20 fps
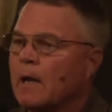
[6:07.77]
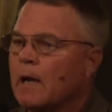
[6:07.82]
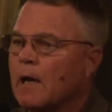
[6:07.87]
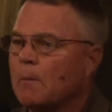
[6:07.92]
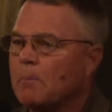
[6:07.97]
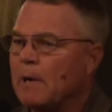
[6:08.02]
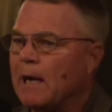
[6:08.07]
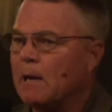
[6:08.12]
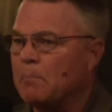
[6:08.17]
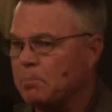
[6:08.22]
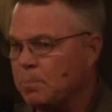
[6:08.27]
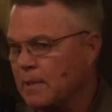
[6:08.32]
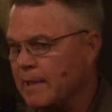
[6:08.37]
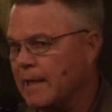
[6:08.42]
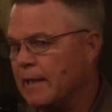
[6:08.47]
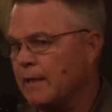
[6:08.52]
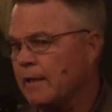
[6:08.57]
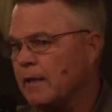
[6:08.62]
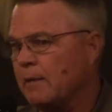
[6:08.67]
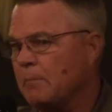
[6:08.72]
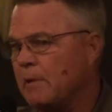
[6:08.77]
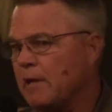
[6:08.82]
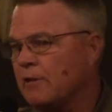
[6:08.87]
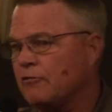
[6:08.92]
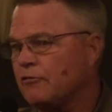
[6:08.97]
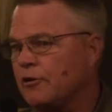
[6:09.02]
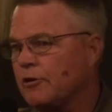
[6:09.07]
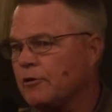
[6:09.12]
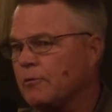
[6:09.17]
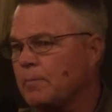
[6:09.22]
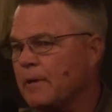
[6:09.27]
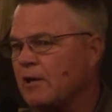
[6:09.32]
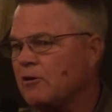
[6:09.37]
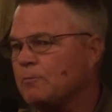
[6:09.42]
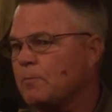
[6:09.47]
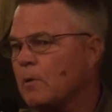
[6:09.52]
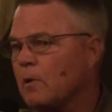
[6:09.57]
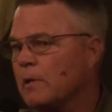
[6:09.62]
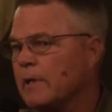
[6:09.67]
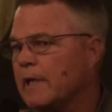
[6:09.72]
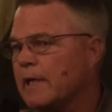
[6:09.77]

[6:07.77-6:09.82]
about playing in the men's senior baseball